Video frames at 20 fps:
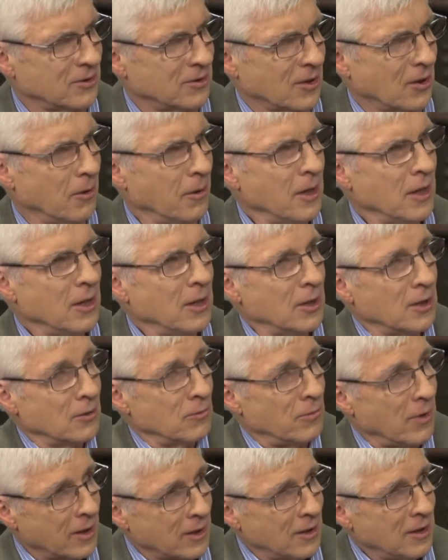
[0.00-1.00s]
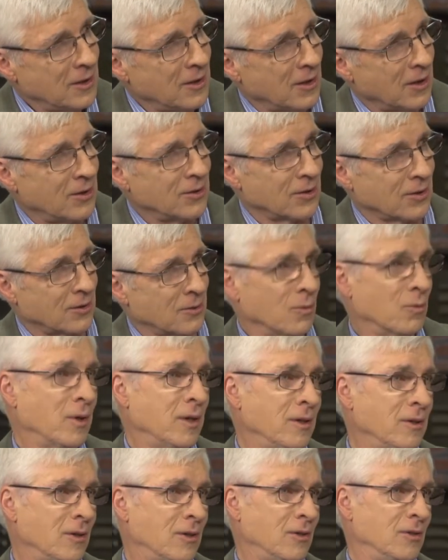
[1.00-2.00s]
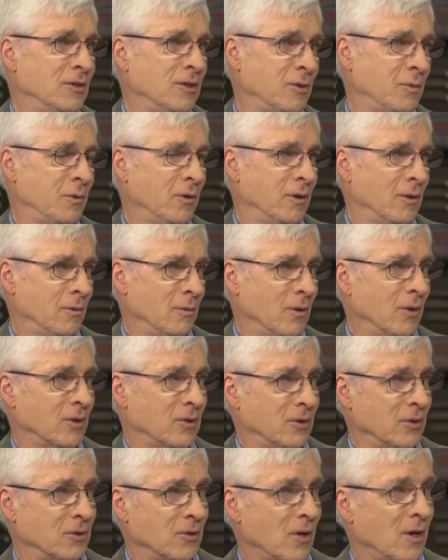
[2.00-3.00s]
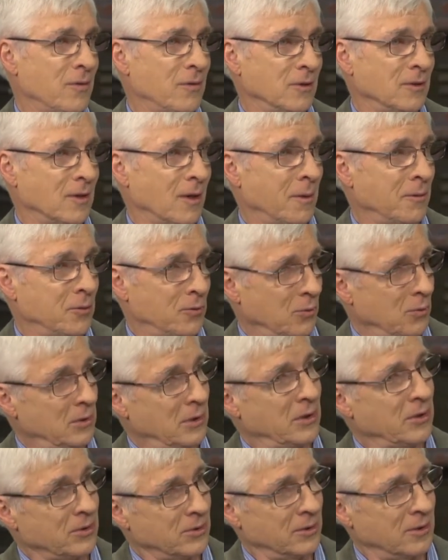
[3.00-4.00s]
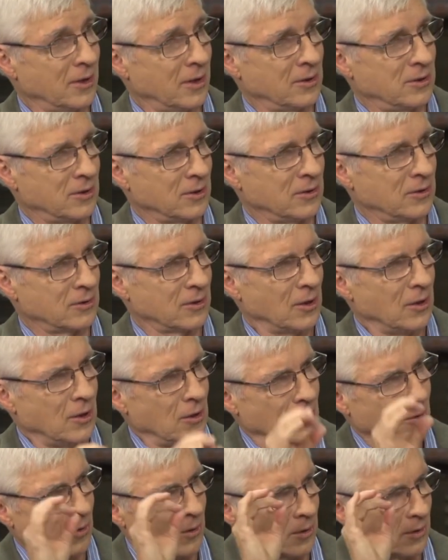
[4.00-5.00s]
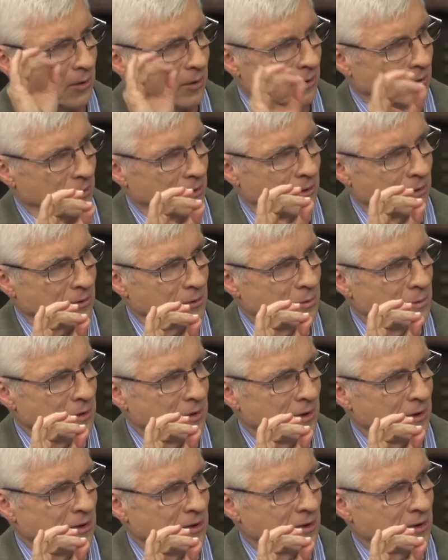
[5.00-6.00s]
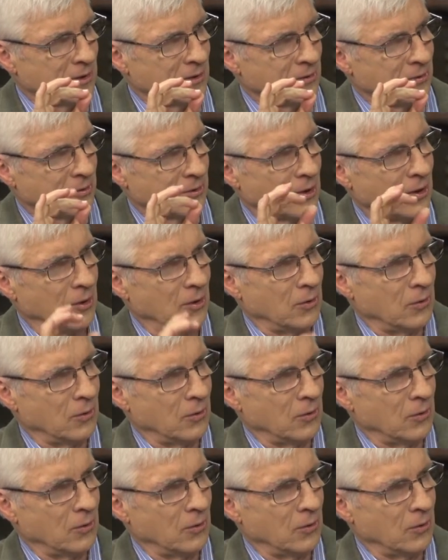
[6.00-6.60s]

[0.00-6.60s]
So recognize that the way the Holy Spirit works is oftentimes through little nudges or little illuminations,